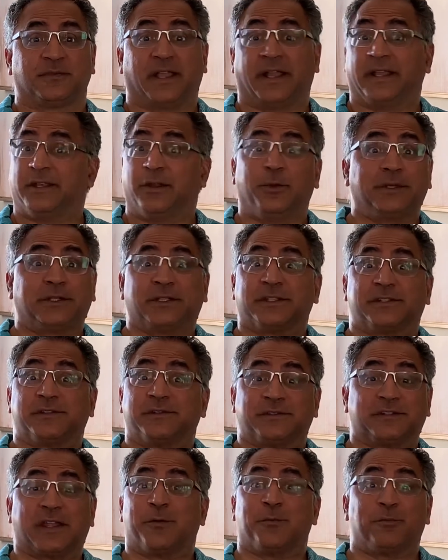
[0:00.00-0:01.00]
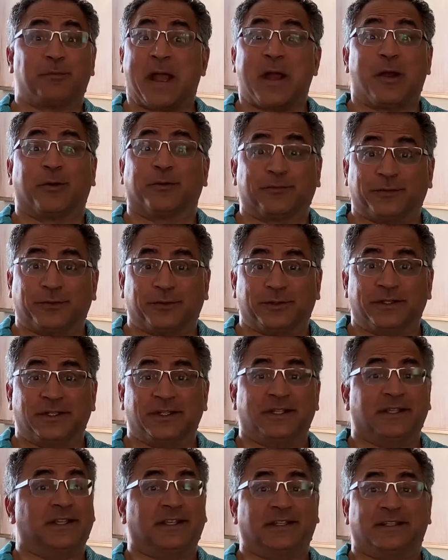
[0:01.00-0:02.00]
I know it doesn't sound powerful,
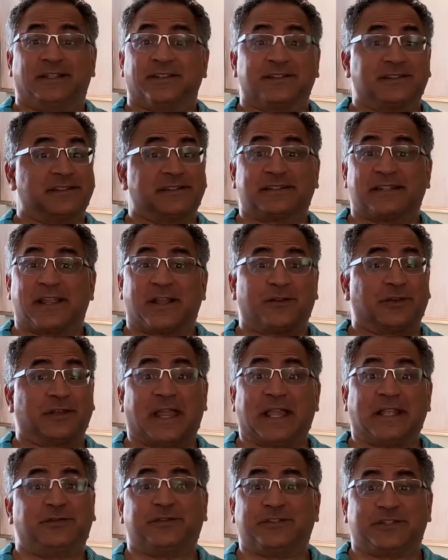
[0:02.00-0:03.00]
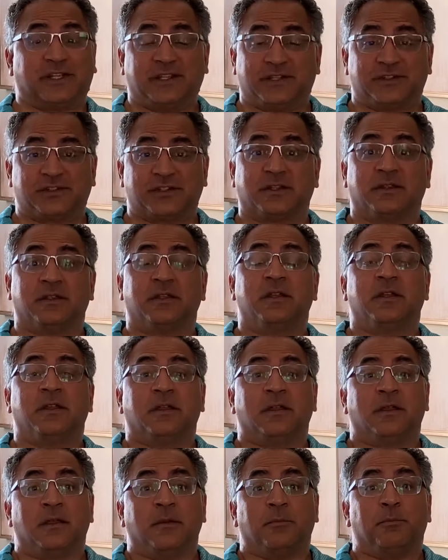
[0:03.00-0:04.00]
it doesn't sound life-changing,
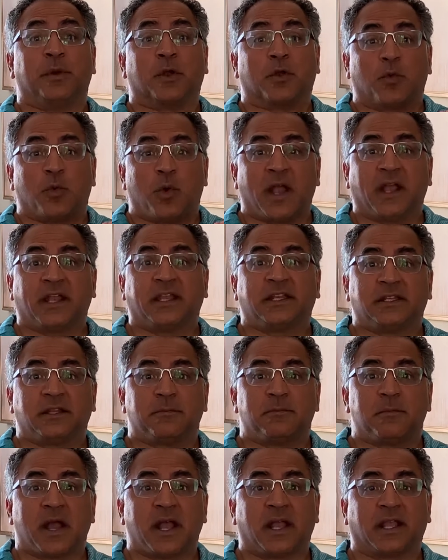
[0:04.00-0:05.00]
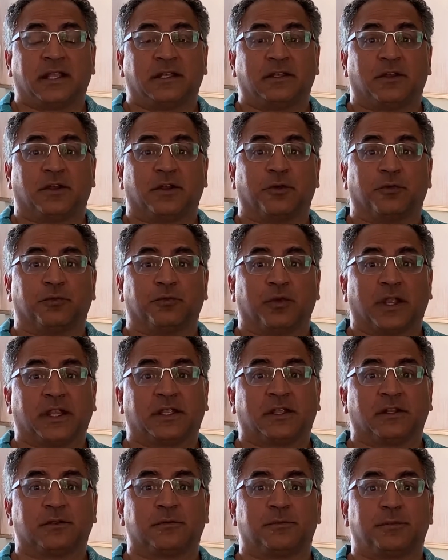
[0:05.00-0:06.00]
but quieting the mind on a
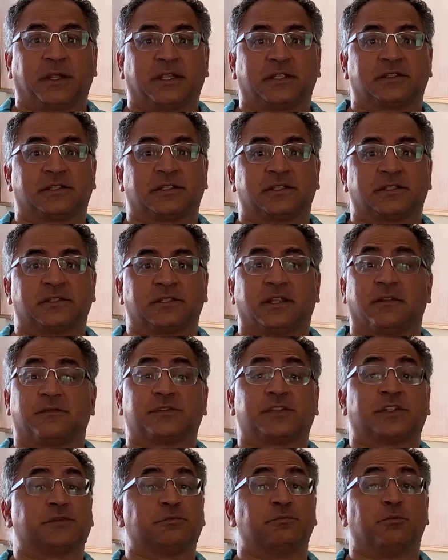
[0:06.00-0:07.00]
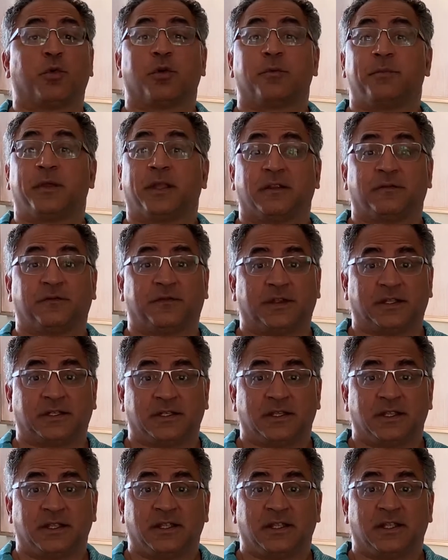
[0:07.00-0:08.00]
regular basis gives us more benefit
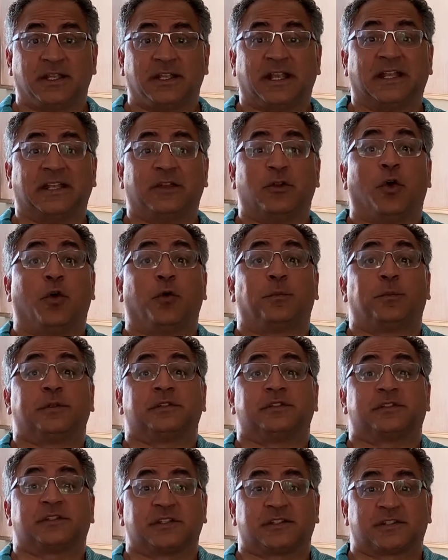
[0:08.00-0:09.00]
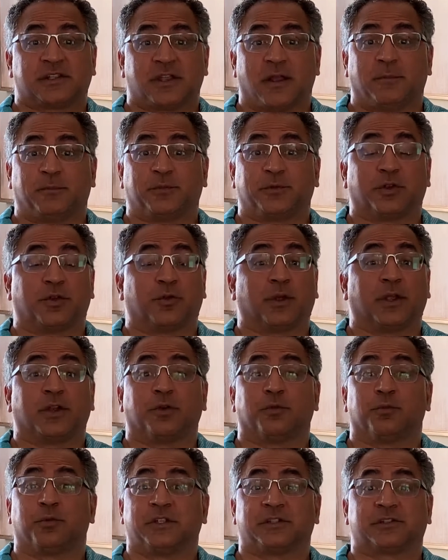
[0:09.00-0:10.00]
and opens us up to greater
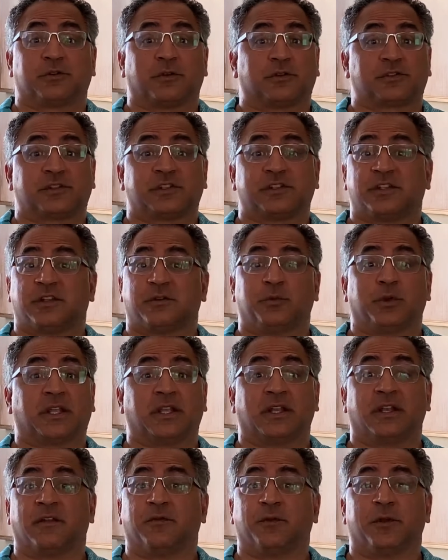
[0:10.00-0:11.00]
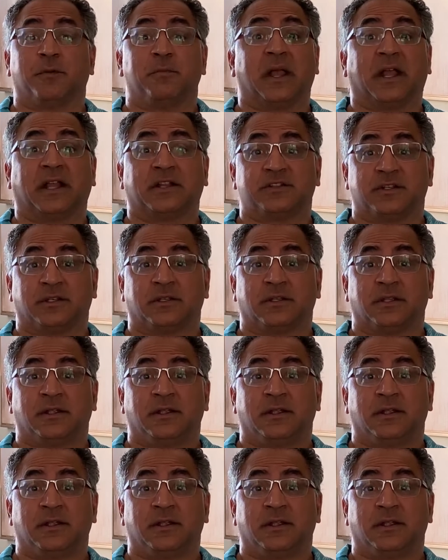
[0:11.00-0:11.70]
resources than we can ever imagine.